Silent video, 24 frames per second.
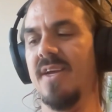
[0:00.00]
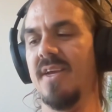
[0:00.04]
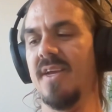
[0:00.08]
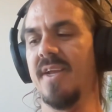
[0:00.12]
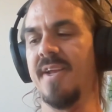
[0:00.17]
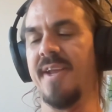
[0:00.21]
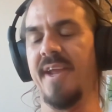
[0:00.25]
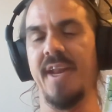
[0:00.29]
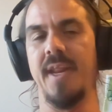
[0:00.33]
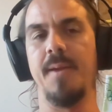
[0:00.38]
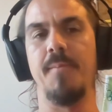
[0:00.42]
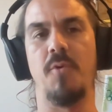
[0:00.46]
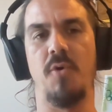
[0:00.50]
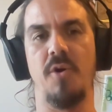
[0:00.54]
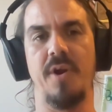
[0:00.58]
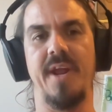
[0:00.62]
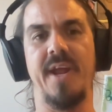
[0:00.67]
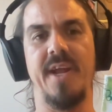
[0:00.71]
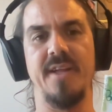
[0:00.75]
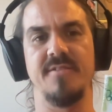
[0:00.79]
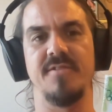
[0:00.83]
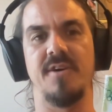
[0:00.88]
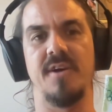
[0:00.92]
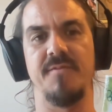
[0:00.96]
getting more
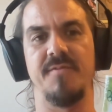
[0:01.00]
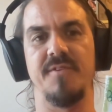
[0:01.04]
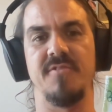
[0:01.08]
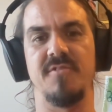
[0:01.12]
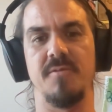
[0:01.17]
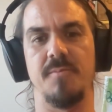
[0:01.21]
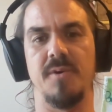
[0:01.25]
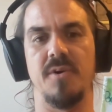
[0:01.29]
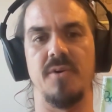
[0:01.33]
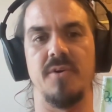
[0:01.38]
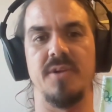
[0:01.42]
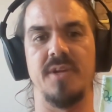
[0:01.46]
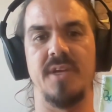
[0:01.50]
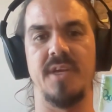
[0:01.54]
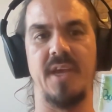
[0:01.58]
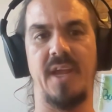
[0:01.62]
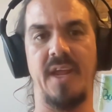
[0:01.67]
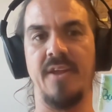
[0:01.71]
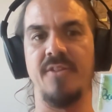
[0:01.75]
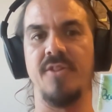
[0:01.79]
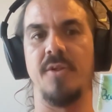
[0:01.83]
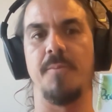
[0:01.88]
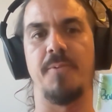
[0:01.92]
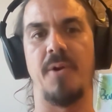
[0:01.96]
hands-on visibility
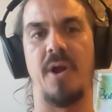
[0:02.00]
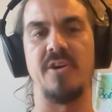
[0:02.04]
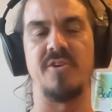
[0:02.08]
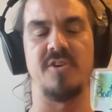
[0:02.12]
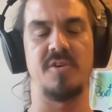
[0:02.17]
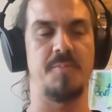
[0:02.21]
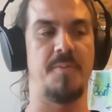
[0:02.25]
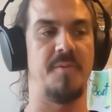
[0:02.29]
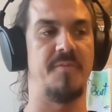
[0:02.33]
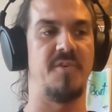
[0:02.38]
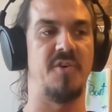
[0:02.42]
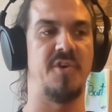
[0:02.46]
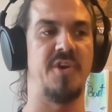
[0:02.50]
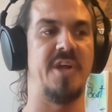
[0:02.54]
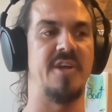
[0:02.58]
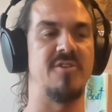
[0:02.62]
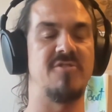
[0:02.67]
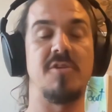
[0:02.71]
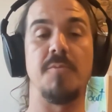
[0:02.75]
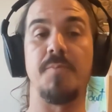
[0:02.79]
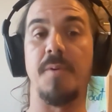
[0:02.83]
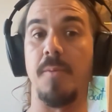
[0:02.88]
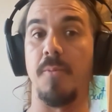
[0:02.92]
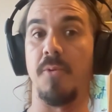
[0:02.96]
in the Project Pavilion
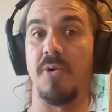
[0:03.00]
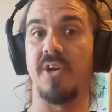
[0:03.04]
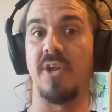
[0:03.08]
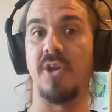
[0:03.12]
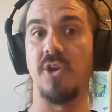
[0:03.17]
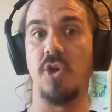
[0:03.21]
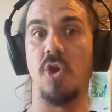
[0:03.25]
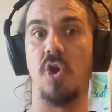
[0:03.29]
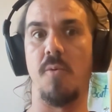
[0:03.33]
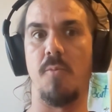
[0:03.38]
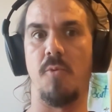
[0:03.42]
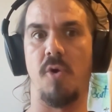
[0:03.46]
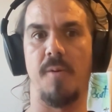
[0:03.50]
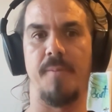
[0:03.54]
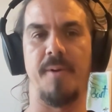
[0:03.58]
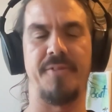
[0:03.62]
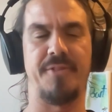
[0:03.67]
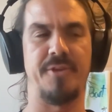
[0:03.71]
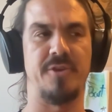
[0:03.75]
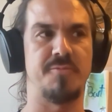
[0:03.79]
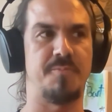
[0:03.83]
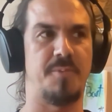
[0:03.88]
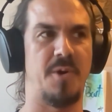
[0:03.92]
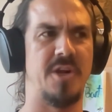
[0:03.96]
so people can know more about
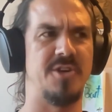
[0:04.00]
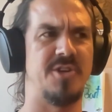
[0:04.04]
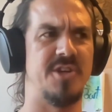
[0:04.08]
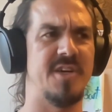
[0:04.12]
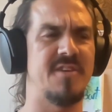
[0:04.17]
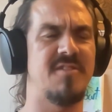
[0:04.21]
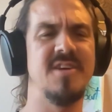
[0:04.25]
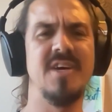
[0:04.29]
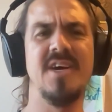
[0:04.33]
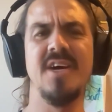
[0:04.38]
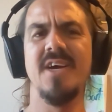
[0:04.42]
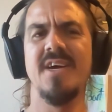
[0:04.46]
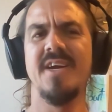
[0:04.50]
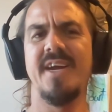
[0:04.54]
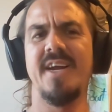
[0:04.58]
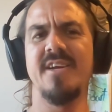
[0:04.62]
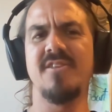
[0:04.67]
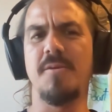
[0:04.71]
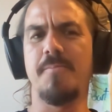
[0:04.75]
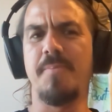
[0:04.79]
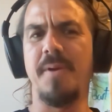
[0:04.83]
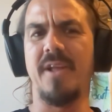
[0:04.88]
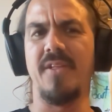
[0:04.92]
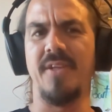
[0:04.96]
those projects.
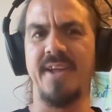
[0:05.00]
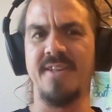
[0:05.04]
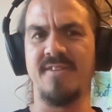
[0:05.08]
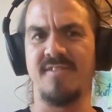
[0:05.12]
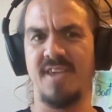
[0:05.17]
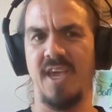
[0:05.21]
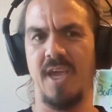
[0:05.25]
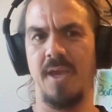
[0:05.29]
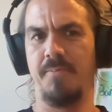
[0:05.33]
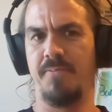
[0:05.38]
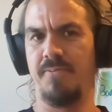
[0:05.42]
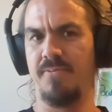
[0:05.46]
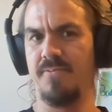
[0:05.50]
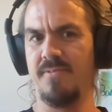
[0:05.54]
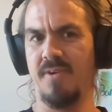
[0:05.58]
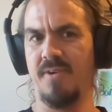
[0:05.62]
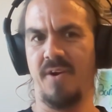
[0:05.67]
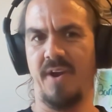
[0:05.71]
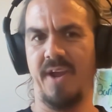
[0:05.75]
It's a big landscape, all